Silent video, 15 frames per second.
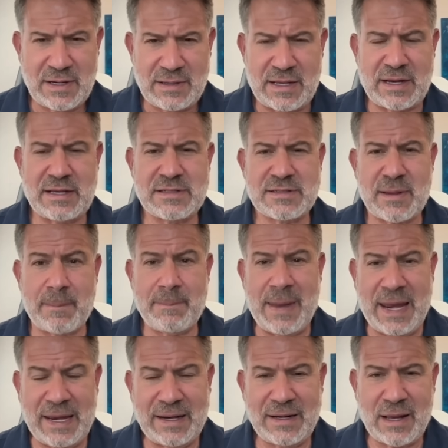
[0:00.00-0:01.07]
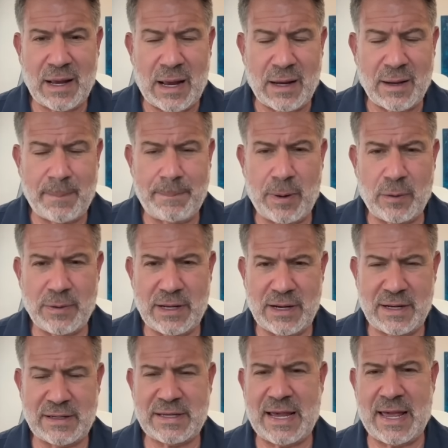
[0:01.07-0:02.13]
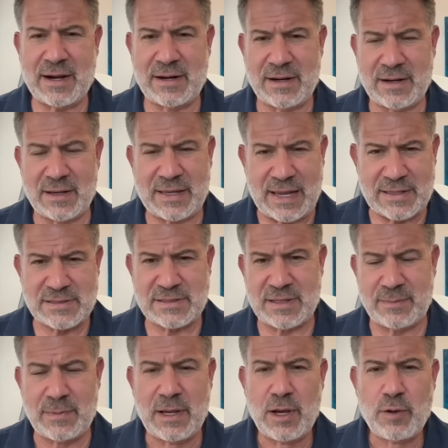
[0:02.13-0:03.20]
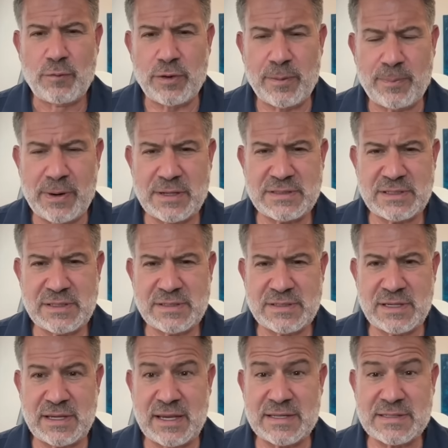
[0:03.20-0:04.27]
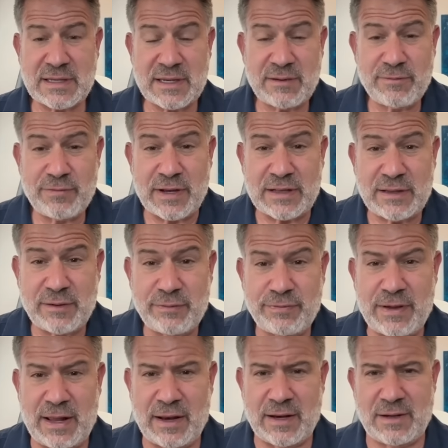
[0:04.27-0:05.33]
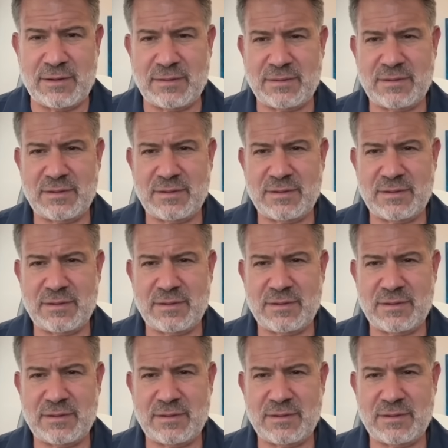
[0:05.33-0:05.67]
that his main opponent and candidate against him for the presidency is a convicted felon,